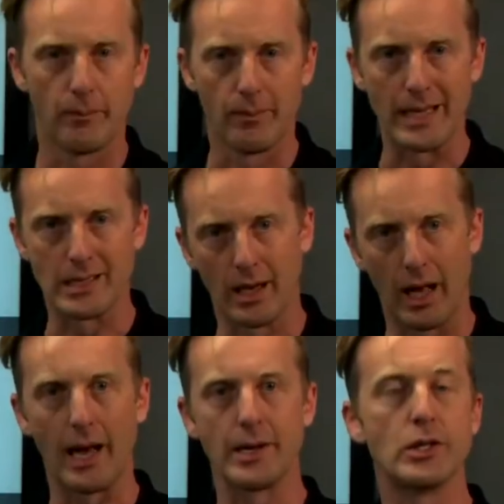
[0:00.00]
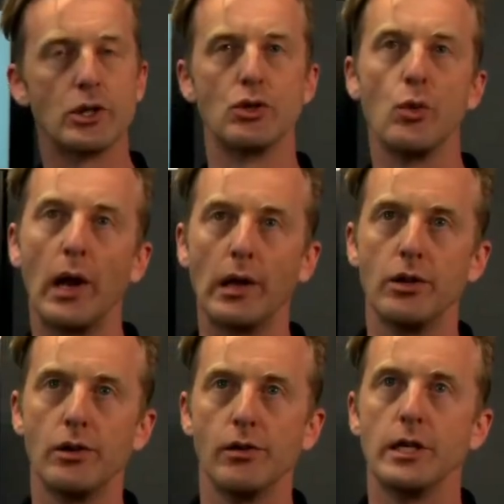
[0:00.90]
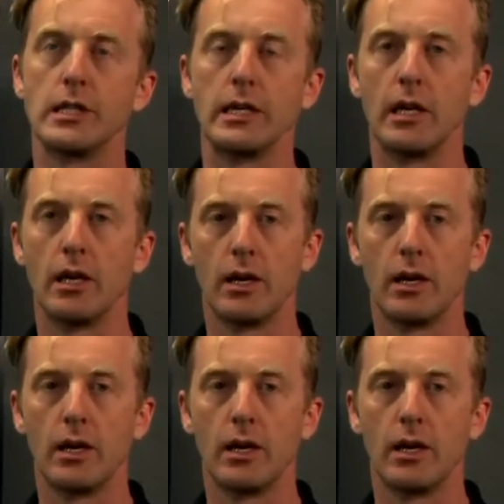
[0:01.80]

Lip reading: makes it harder to do well at university.